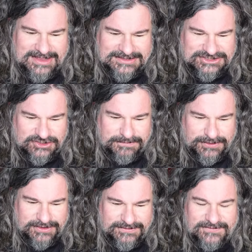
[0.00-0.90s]

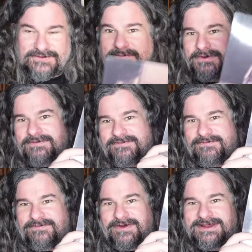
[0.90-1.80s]
Super, super
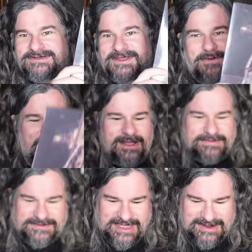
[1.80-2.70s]
freakishly
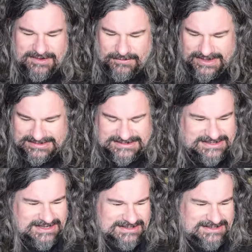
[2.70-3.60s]
wild. Cannot wait to
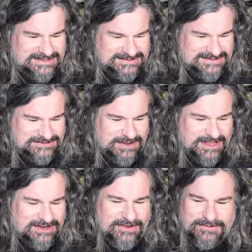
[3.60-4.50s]
dig into this as
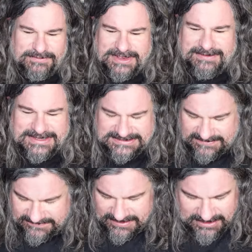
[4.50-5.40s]
well. I know I'm repeating
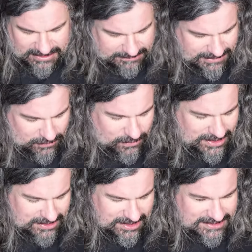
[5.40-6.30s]
myself, but
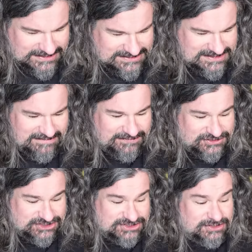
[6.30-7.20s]
why not? This
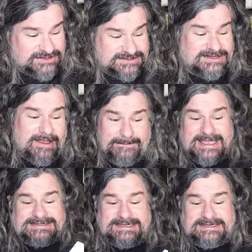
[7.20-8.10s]
stuff just looks
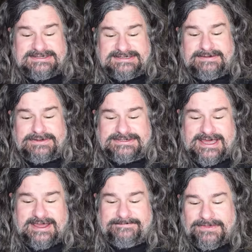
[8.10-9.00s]
amazing. It's as simple as
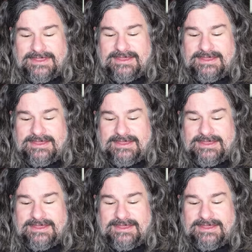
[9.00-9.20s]
that.